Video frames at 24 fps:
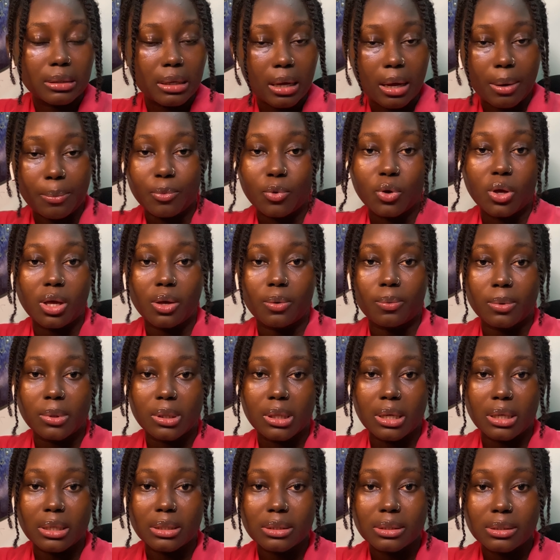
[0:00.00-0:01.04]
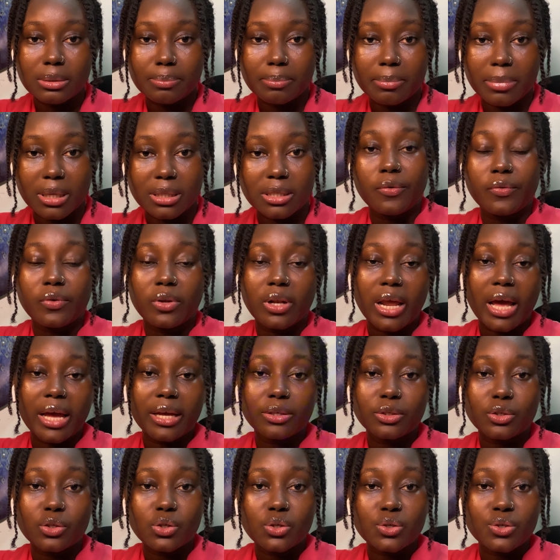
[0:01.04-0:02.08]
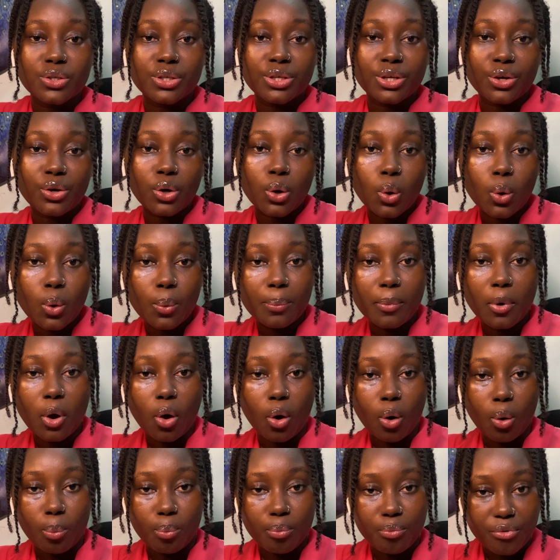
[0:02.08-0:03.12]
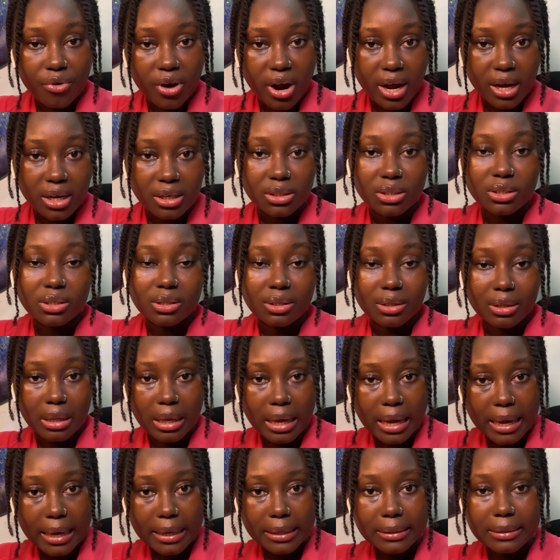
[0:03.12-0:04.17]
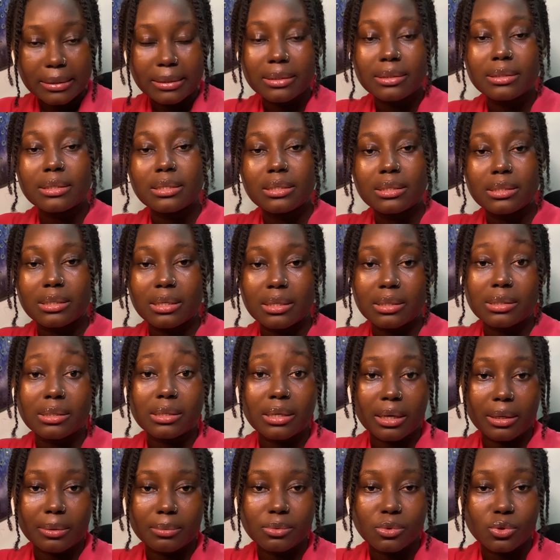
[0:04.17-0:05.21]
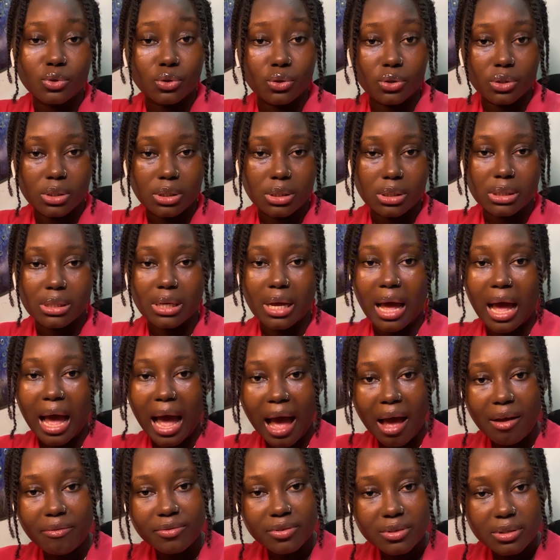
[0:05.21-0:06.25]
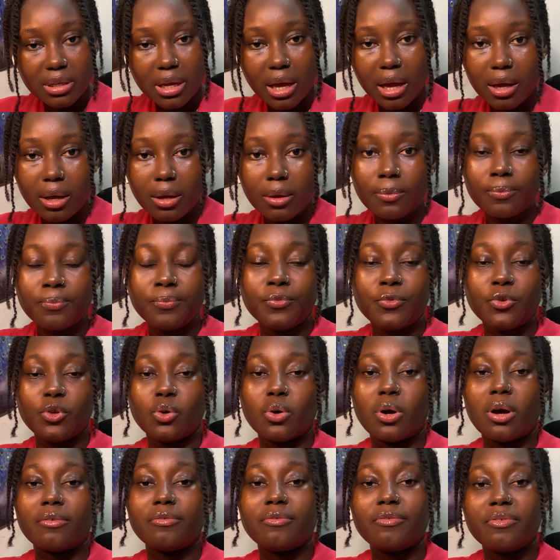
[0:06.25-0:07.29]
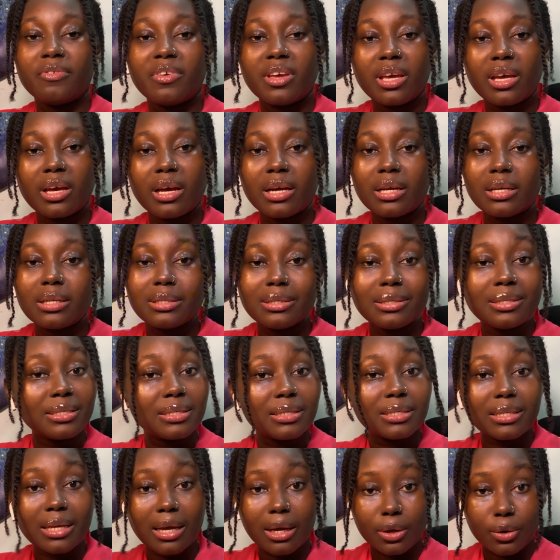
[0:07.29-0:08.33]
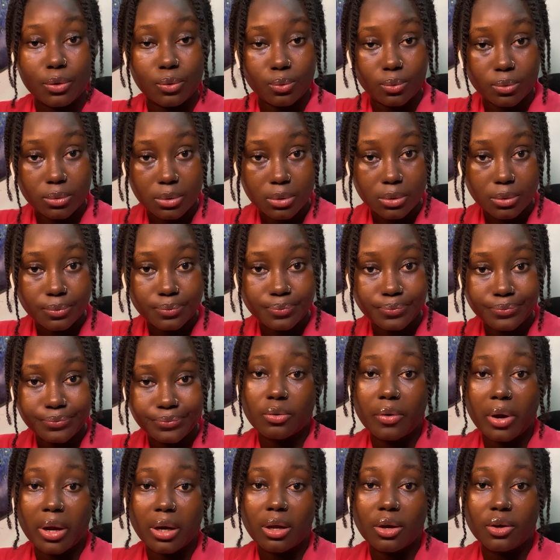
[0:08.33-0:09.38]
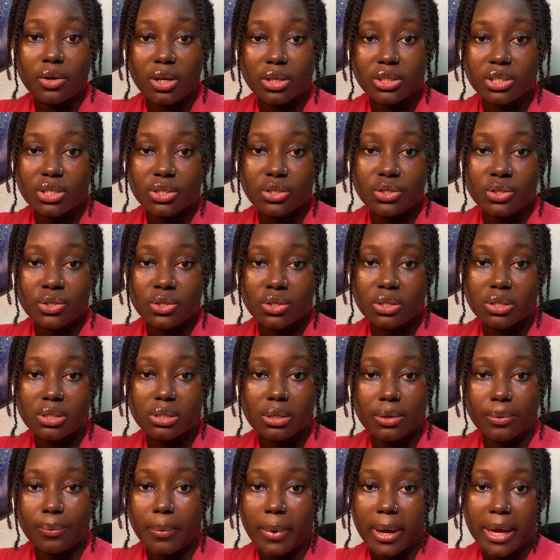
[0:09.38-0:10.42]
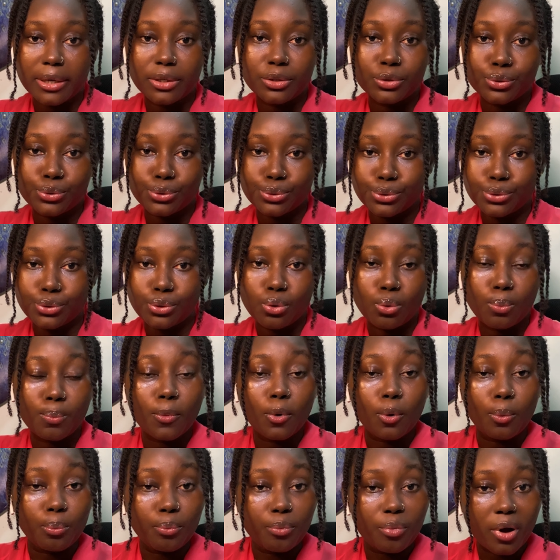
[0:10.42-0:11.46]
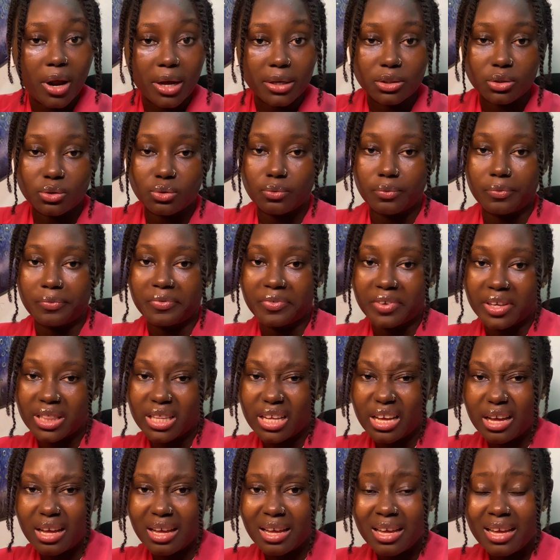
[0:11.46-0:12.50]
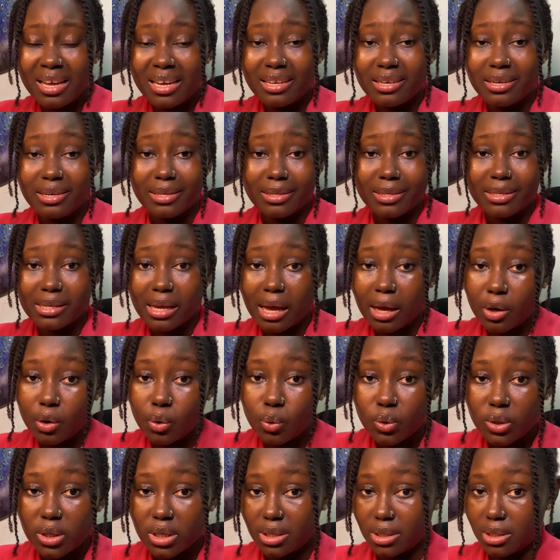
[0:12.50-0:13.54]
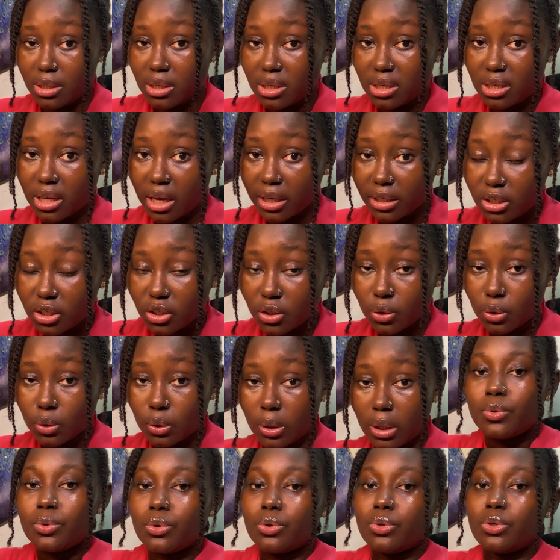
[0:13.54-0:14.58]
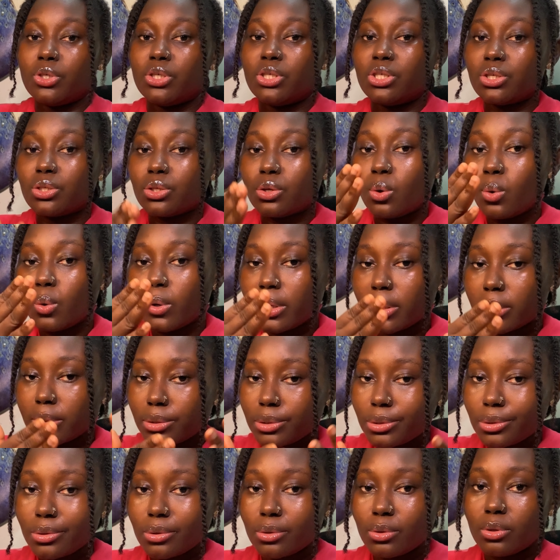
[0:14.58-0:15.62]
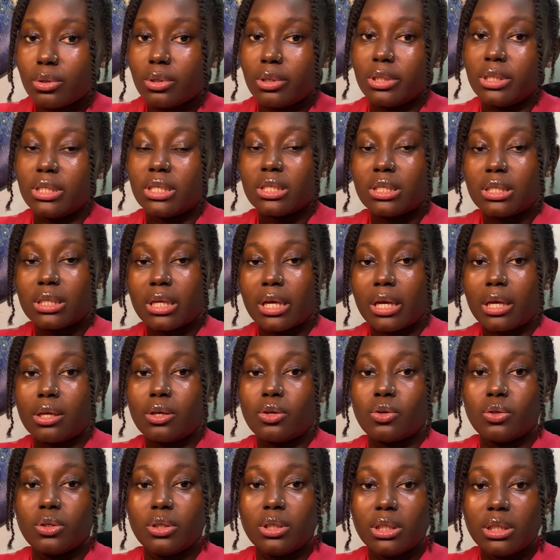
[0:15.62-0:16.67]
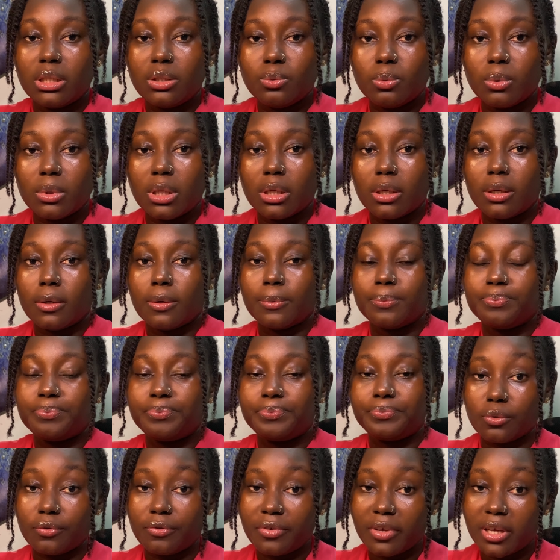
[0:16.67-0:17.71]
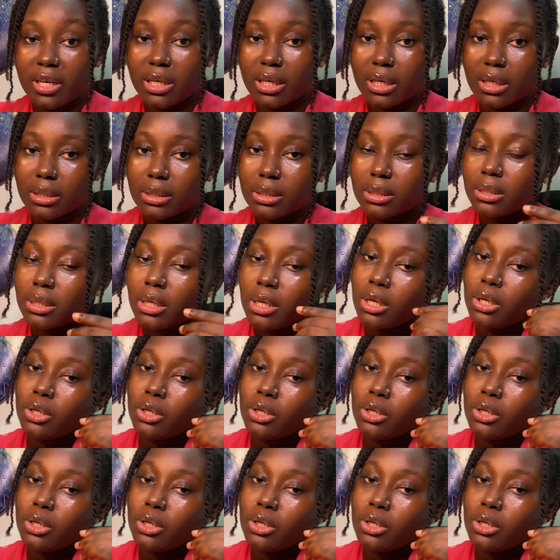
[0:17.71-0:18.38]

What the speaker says: I'm okay with that. But if you like to use the comb or brush, then this is the time to use it after you have finger detangled. Right now, you're just using the wide tooth comb or brush to further detangle in sections. Okay? So you just go in slowly, just like you did with the fingers.